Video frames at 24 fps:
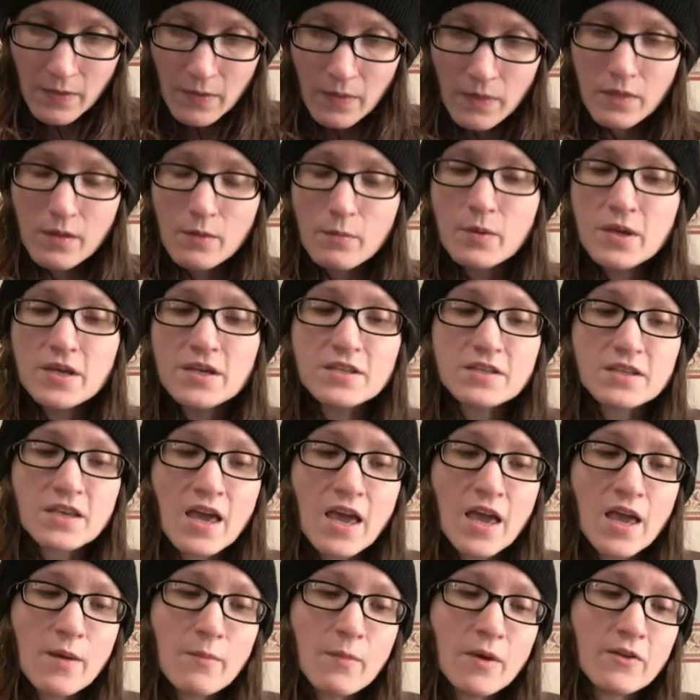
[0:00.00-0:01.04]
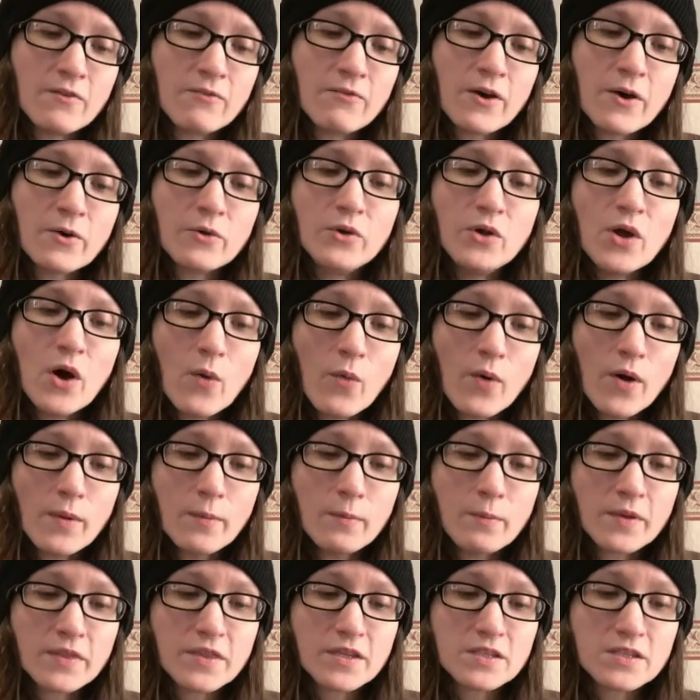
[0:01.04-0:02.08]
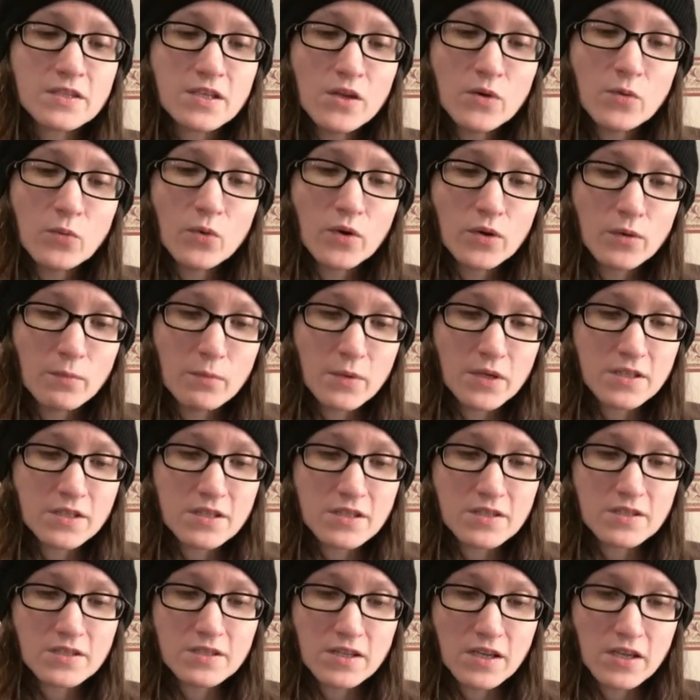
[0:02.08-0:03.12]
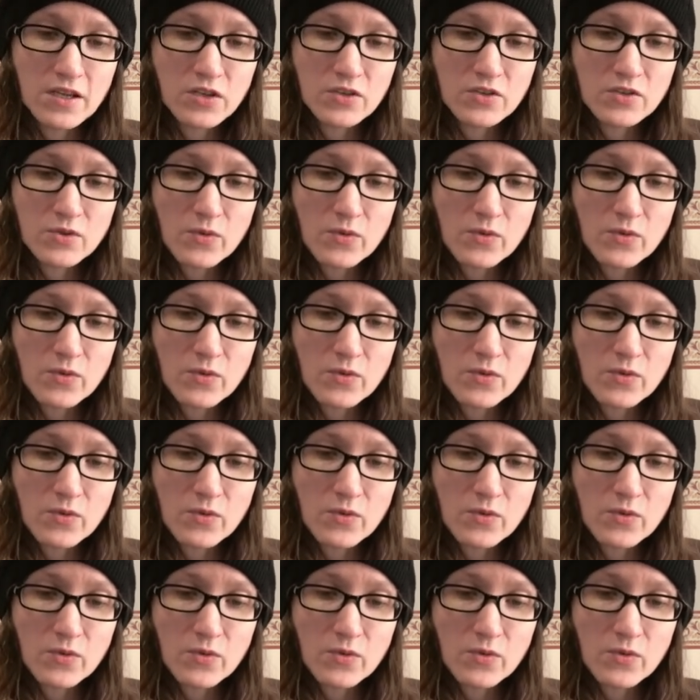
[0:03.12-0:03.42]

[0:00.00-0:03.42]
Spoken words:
The bees came and found no one but the Tin Woodman to sting,